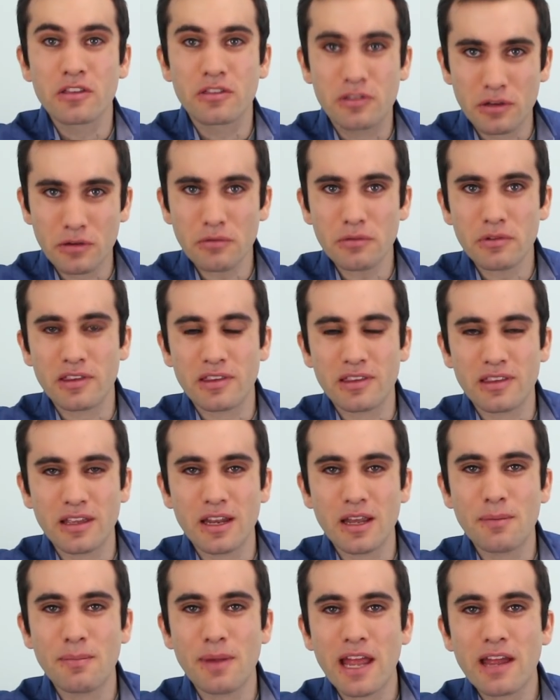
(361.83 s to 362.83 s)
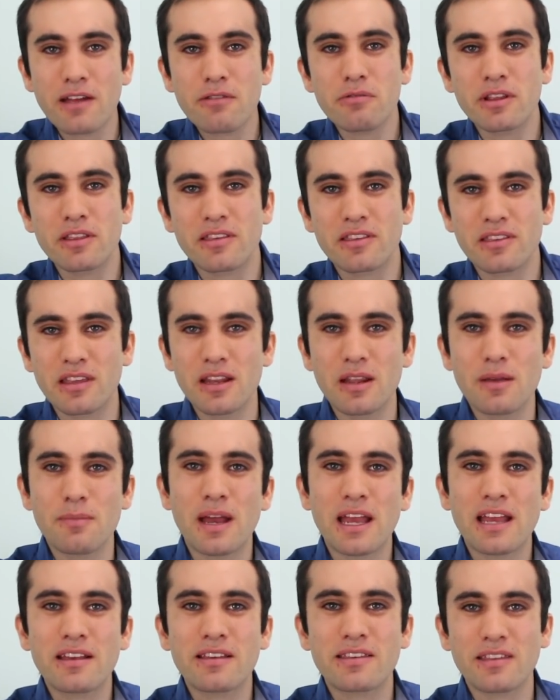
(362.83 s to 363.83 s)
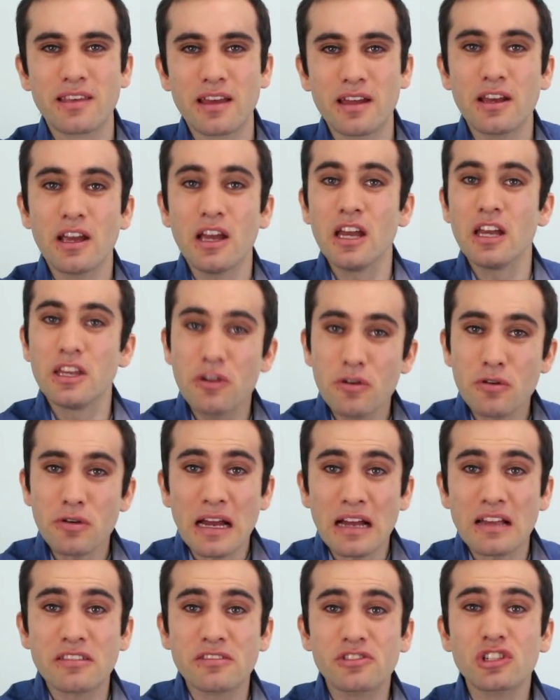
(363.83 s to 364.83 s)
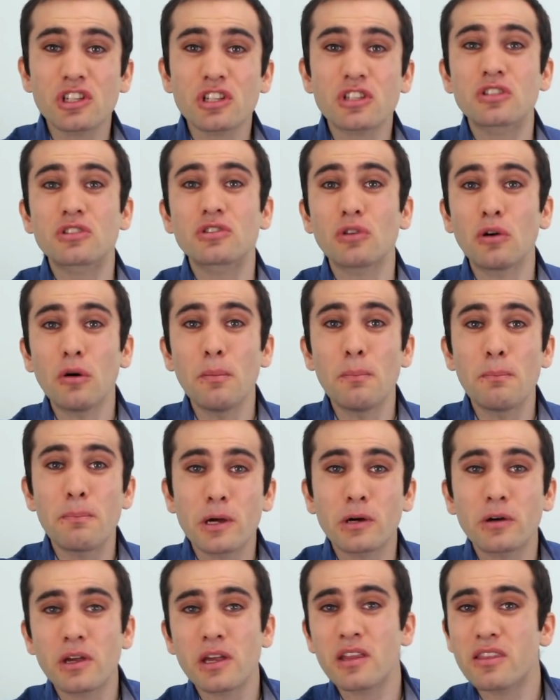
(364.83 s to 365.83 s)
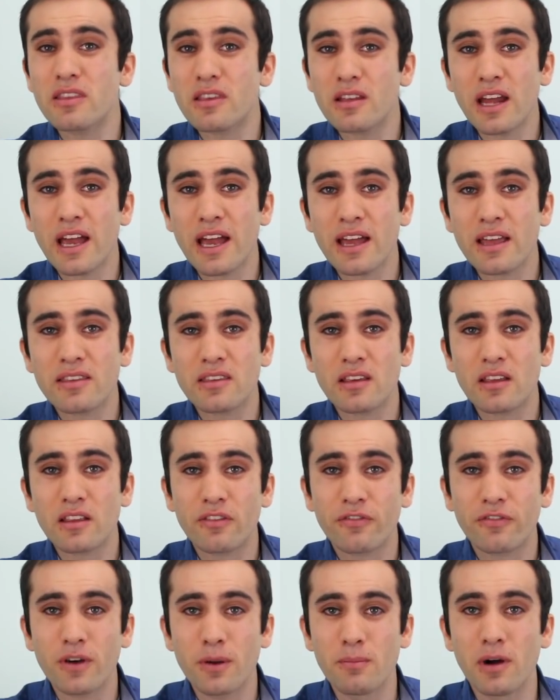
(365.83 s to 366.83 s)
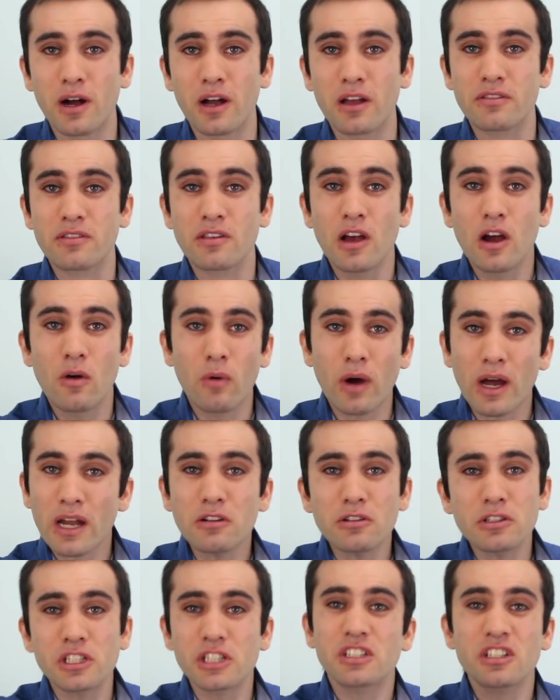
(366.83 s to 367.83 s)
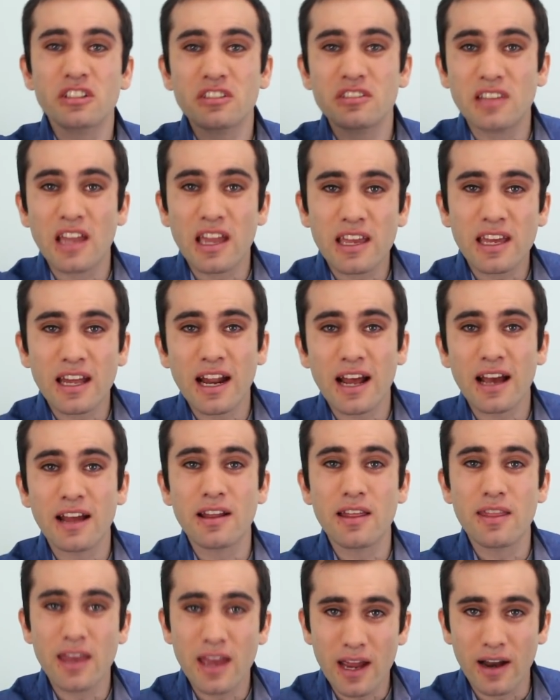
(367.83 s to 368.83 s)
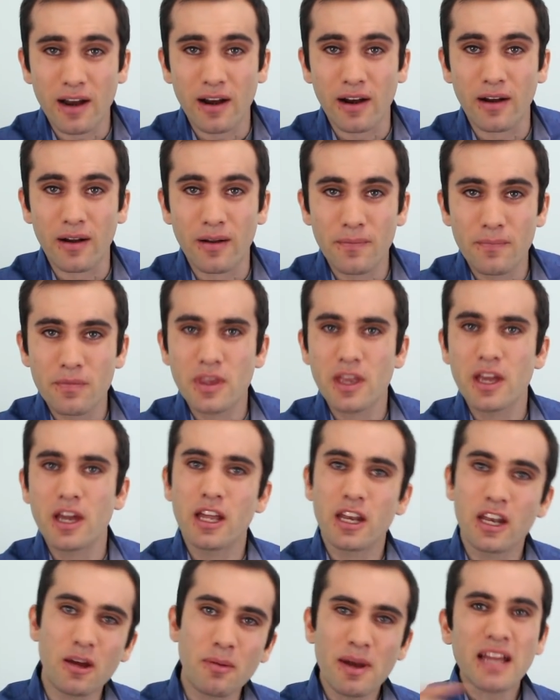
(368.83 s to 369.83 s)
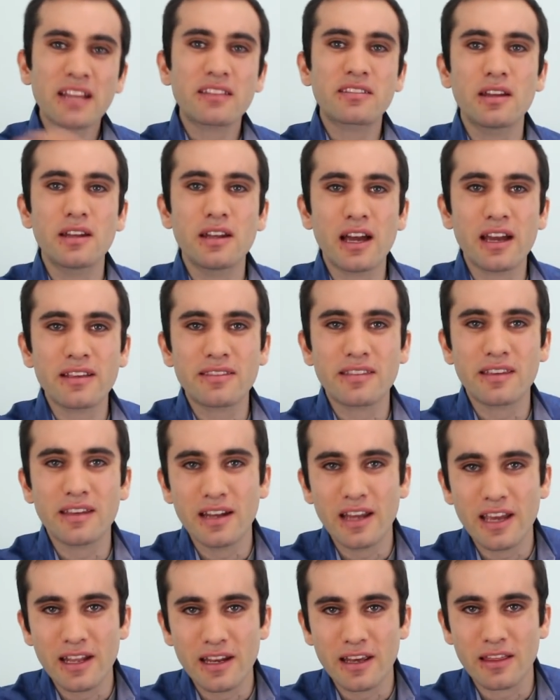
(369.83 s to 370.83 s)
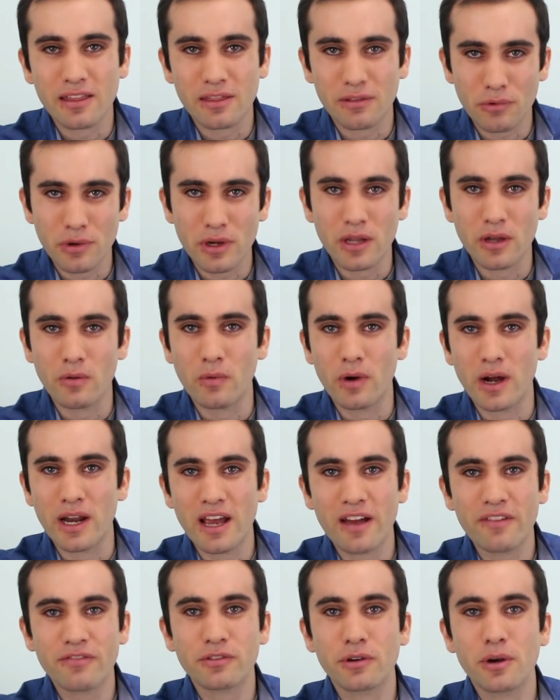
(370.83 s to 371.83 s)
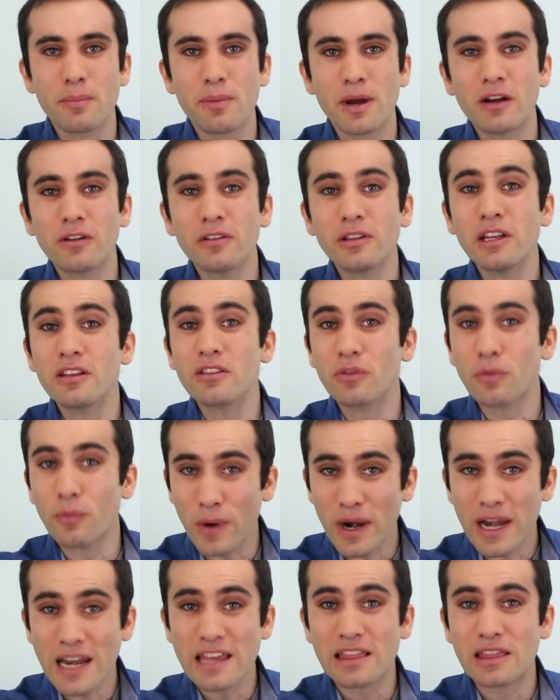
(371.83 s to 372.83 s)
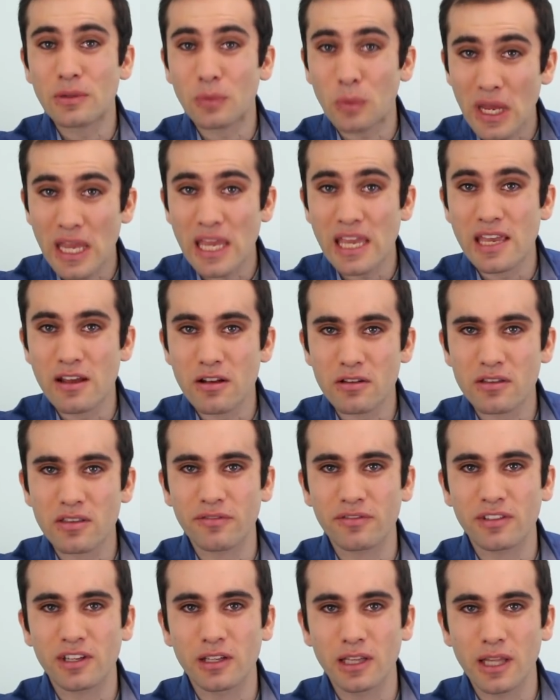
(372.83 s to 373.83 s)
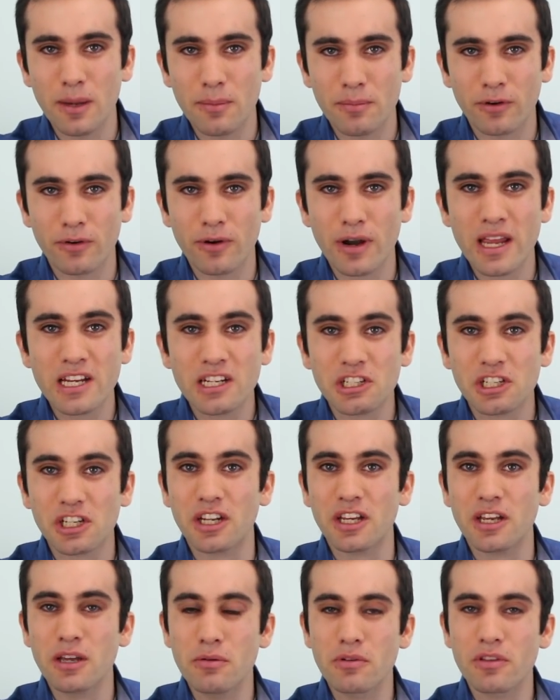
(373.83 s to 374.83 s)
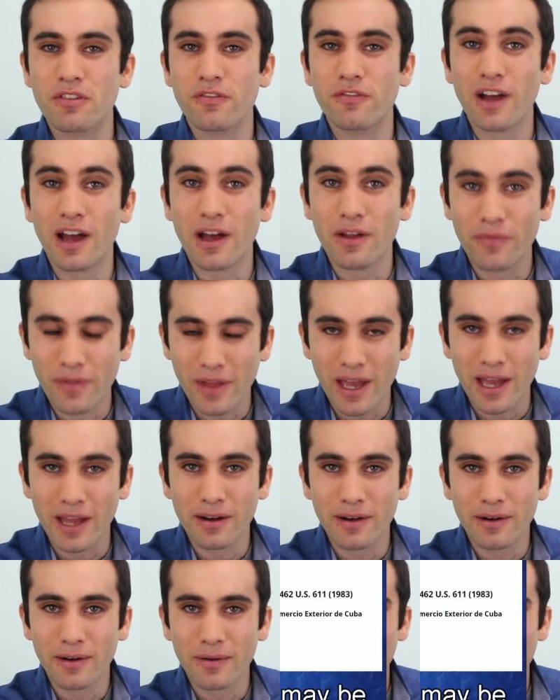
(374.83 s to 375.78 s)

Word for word: sued Citibank when Citibank said, "You guys just stole billions in assets from us. Why don't you just take it out of there?" Now back to nineteen eighty-three, when after apparently twenty-three years of deliberation, it was found that